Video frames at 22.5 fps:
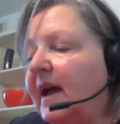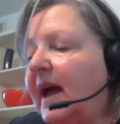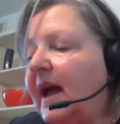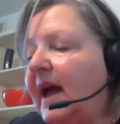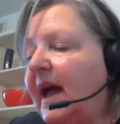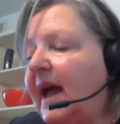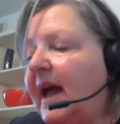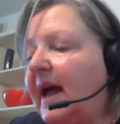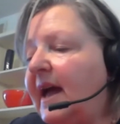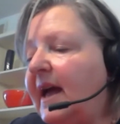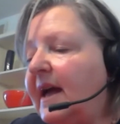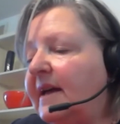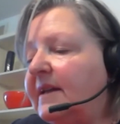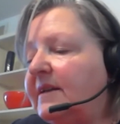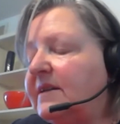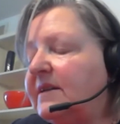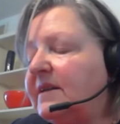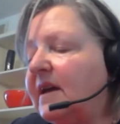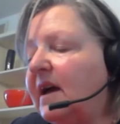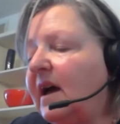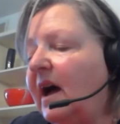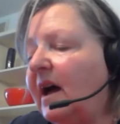And
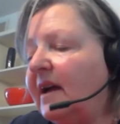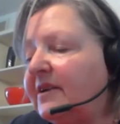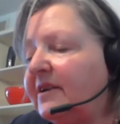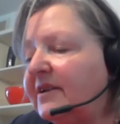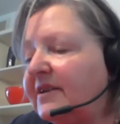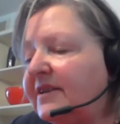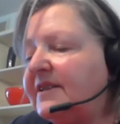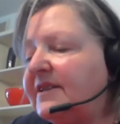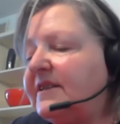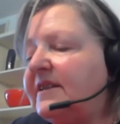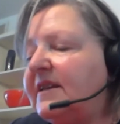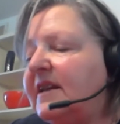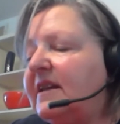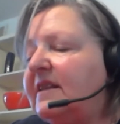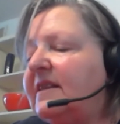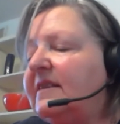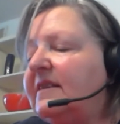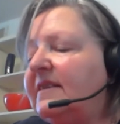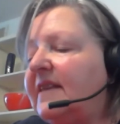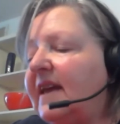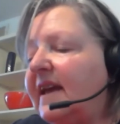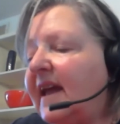I could see
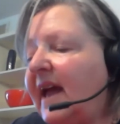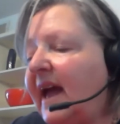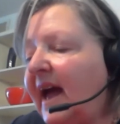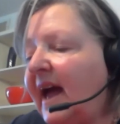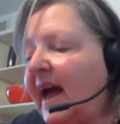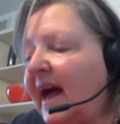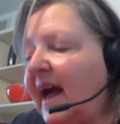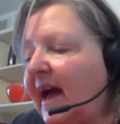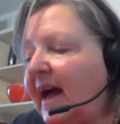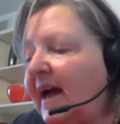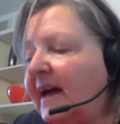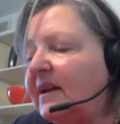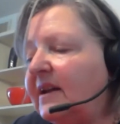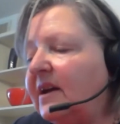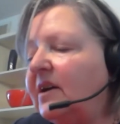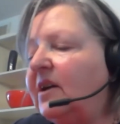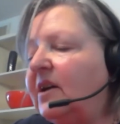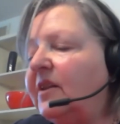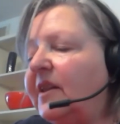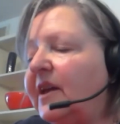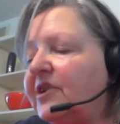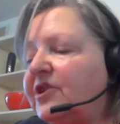that they had a
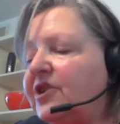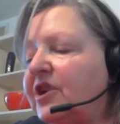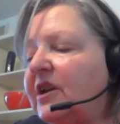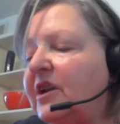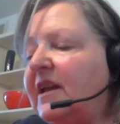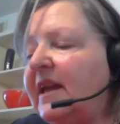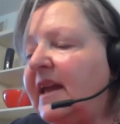collection